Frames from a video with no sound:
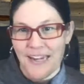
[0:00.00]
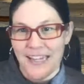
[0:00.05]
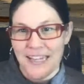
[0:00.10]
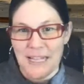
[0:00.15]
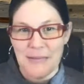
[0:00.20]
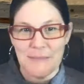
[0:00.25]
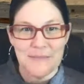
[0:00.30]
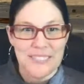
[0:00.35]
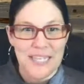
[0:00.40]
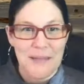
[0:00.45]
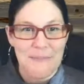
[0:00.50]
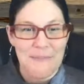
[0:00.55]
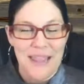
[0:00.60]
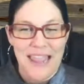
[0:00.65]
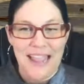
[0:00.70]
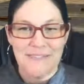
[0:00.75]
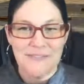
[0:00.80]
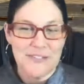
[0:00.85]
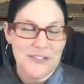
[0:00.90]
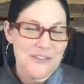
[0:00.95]
when it comes up
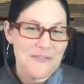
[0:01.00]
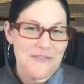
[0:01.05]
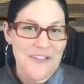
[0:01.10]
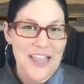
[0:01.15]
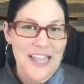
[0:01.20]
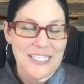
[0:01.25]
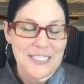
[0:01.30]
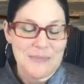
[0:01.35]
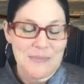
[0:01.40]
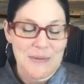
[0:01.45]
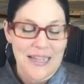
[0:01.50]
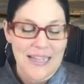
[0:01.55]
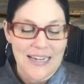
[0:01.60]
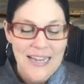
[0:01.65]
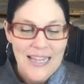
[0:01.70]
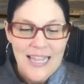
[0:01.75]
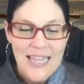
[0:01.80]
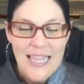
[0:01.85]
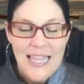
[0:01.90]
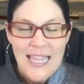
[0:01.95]
after the fact. But
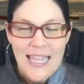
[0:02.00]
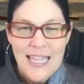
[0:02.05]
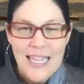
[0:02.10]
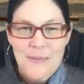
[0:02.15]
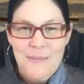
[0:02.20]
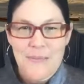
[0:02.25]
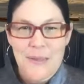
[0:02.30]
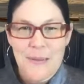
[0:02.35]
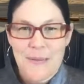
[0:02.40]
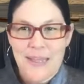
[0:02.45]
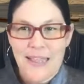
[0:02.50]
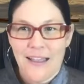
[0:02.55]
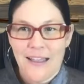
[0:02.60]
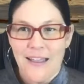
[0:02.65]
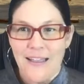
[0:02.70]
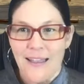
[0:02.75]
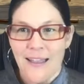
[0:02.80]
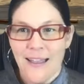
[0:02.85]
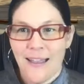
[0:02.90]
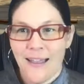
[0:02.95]
maybe
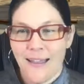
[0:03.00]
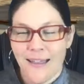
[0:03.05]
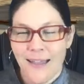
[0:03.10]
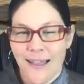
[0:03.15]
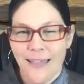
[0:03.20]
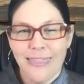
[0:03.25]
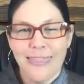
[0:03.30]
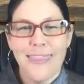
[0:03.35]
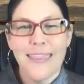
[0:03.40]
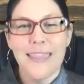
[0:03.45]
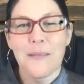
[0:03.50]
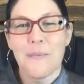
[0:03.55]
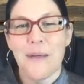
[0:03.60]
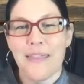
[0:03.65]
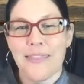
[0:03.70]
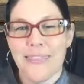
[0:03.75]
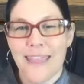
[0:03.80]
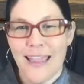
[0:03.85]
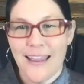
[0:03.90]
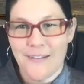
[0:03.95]
I'll think
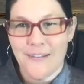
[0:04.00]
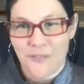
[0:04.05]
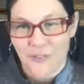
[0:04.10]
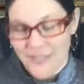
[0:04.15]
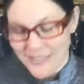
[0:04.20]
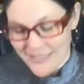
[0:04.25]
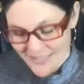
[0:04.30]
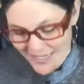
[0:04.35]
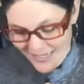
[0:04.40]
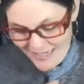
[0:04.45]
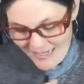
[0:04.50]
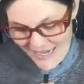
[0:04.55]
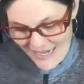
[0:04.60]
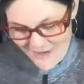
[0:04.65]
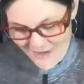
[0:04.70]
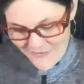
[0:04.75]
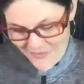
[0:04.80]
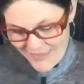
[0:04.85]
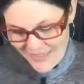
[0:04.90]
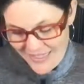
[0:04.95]
about that for the second
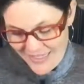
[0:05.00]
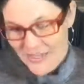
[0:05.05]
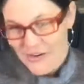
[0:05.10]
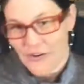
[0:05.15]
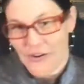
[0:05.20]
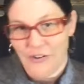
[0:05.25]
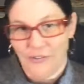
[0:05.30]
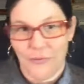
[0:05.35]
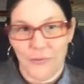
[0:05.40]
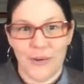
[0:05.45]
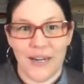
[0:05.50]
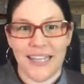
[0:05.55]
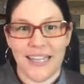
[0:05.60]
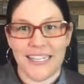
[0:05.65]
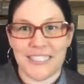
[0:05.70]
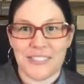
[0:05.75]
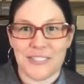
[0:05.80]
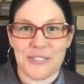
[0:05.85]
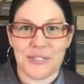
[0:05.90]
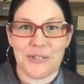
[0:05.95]
half of the year of what I
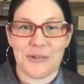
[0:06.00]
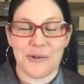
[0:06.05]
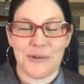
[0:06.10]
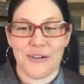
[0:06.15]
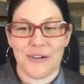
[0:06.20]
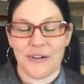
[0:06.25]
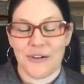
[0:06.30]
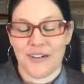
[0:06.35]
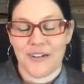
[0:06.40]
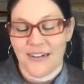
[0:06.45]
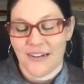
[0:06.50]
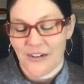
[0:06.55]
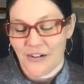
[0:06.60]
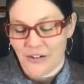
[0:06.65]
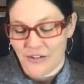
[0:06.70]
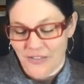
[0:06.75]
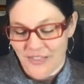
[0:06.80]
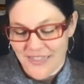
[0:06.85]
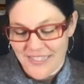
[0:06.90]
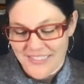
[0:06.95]
can do,
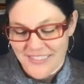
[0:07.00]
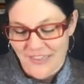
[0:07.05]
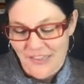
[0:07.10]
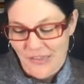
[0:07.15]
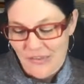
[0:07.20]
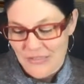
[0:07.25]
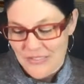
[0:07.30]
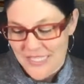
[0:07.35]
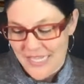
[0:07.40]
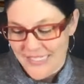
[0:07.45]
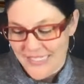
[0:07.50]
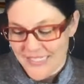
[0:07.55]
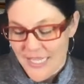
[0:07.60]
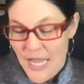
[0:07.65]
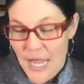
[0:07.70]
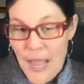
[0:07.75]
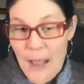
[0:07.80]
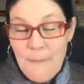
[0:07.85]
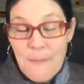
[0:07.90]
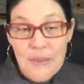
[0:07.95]
or things along those lines.
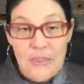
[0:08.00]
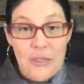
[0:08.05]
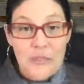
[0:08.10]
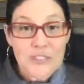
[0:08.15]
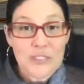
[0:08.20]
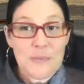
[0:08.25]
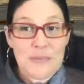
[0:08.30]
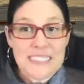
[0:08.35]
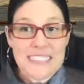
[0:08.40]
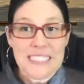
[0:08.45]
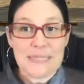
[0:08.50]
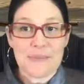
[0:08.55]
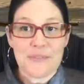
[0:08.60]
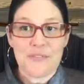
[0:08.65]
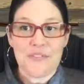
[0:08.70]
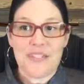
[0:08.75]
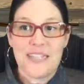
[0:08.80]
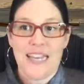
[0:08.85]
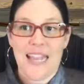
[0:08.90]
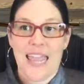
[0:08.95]
But those are my tips
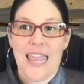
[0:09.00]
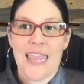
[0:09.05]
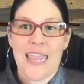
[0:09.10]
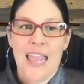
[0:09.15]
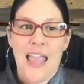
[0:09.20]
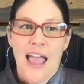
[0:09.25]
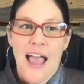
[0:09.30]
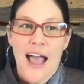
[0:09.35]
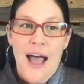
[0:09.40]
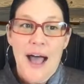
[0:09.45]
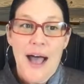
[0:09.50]
for today.